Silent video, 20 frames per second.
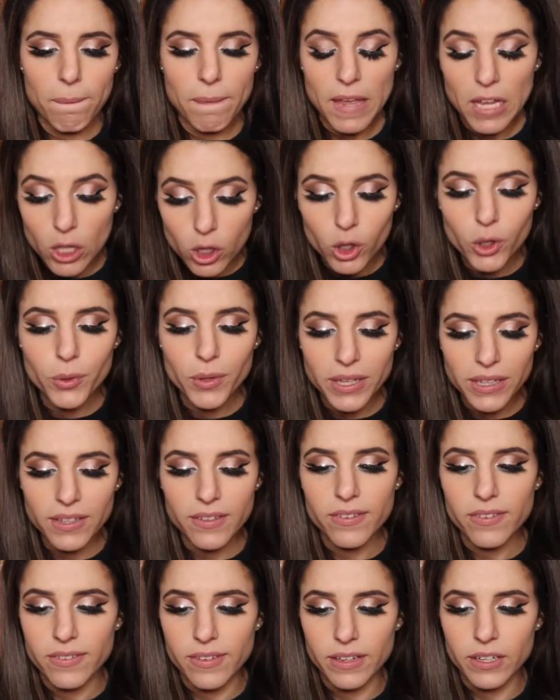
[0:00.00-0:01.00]
including
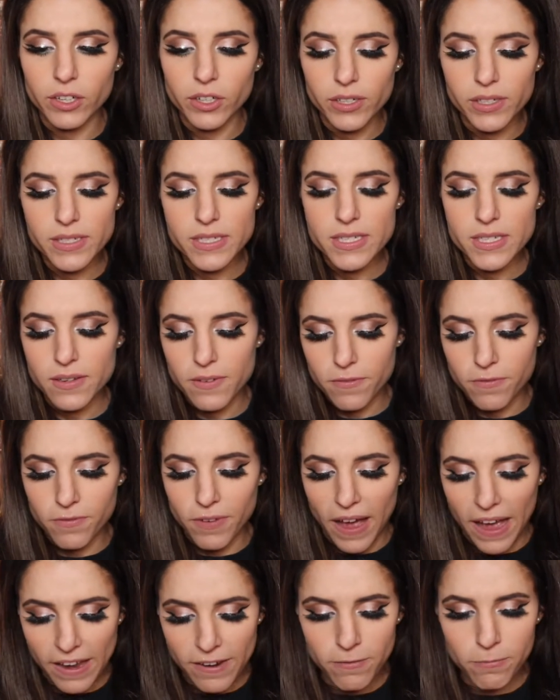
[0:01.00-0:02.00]
the stickers,
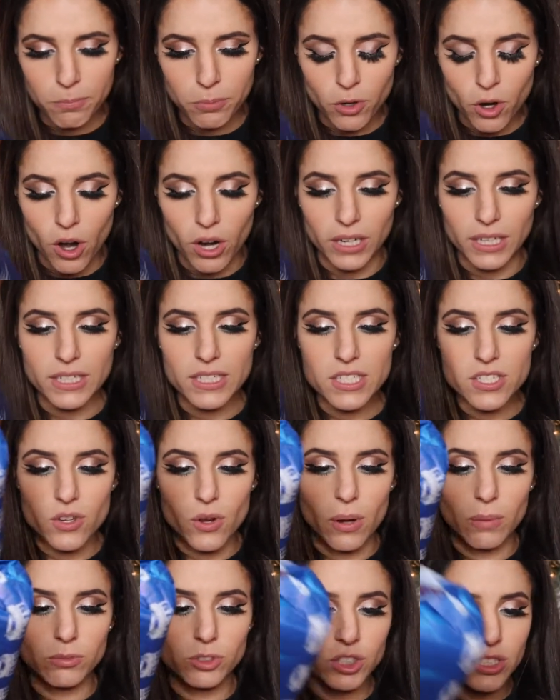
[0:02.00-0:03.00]
five products. So
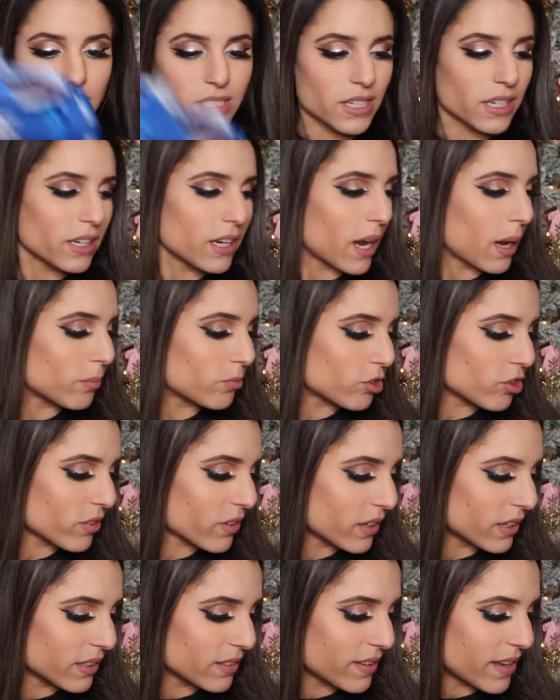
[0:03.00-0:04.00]
I'm just gonna I'm
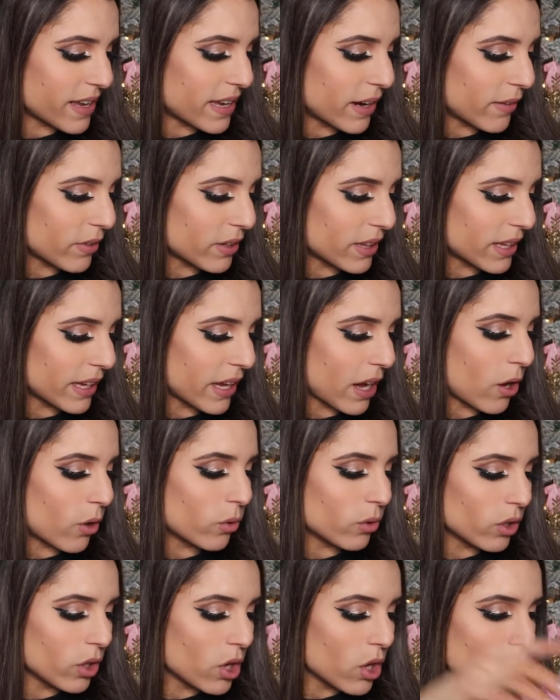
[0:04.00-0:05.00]
just gonna take everything
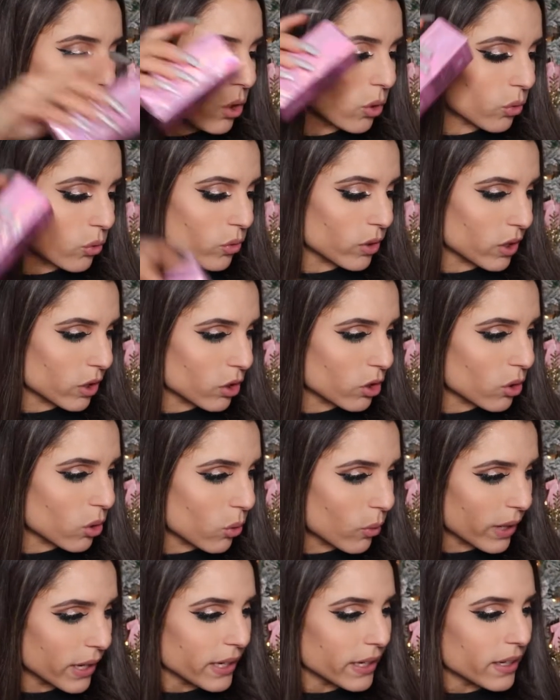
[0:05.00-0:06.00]
out real
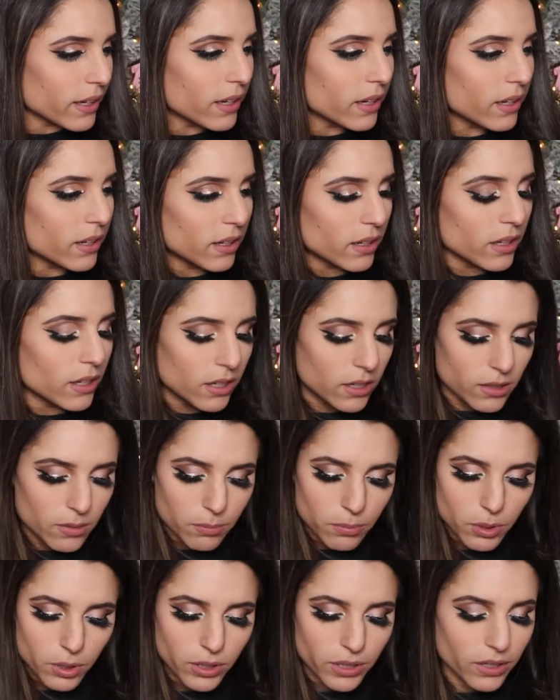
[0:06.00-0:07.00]
quick,
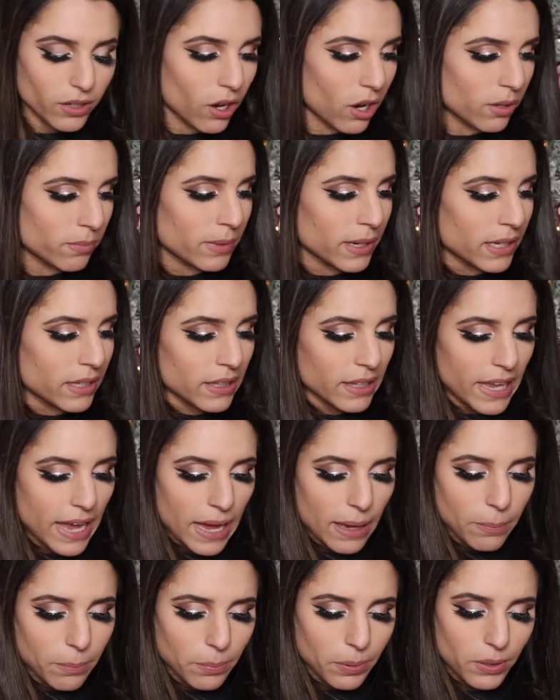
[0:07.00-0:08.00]
put it on my
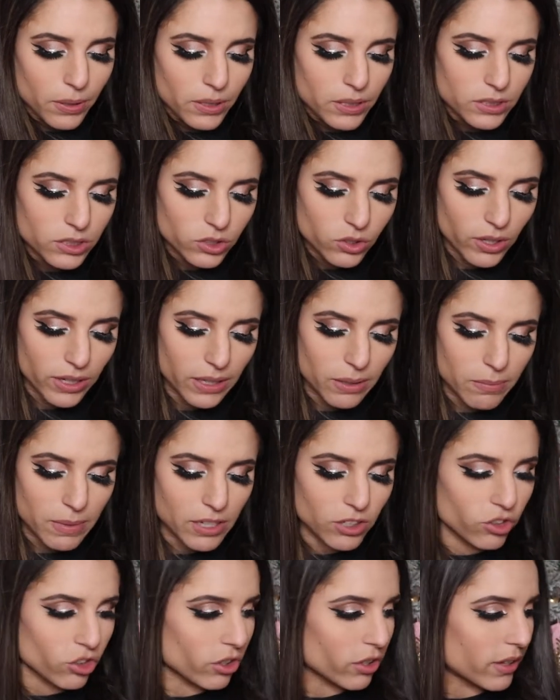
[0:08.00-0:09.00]
lap so I can
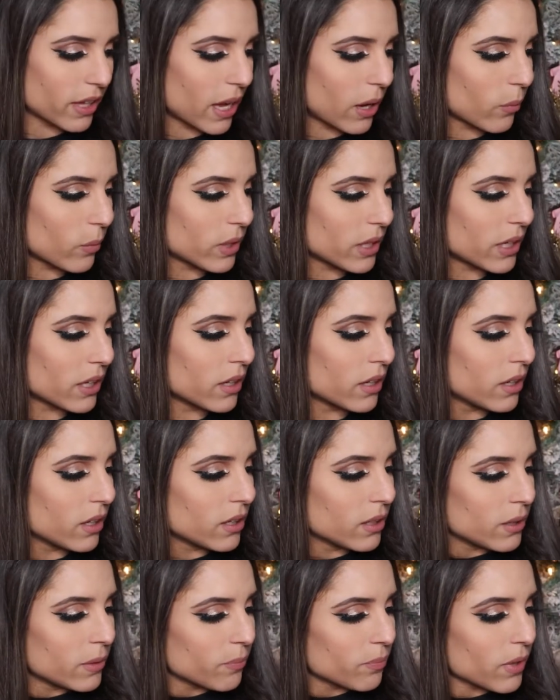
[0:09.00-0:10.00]
make sure that we
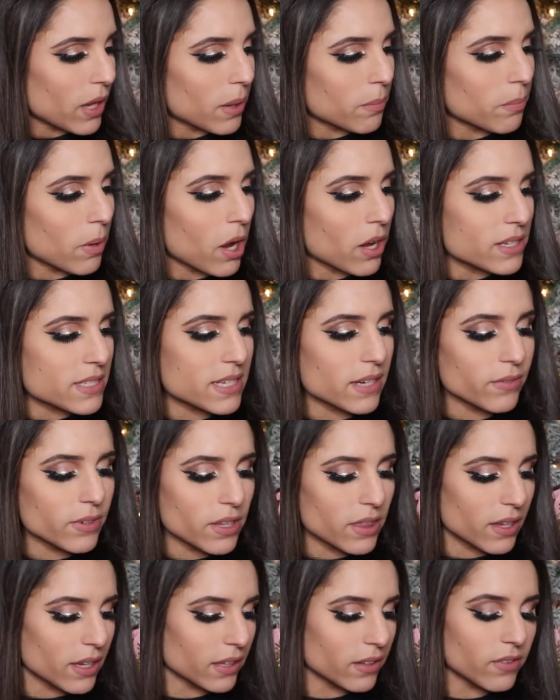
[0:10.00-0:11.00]
unbox
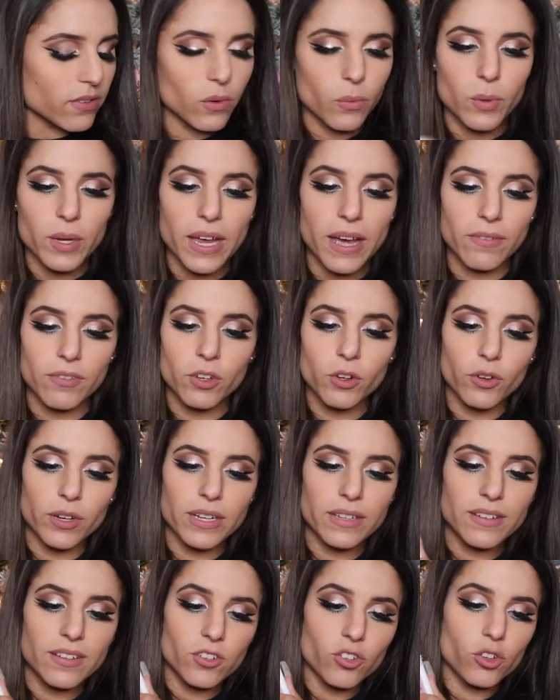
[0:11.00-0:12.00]
everything. So we have the
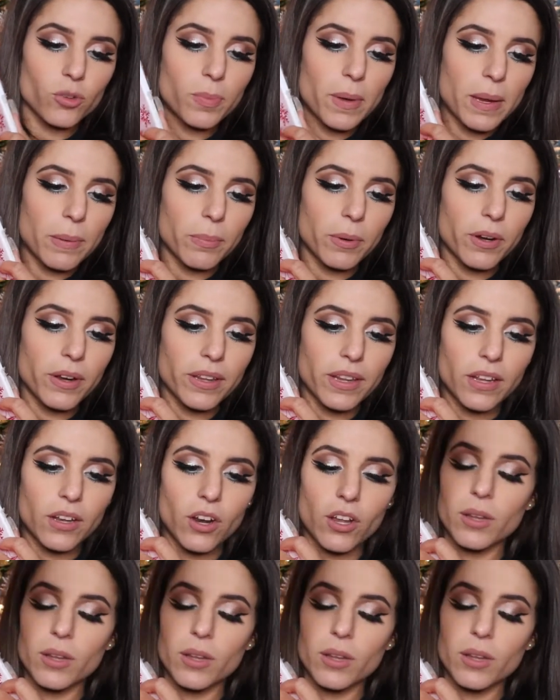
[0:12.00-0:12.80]
green tissue paper, and then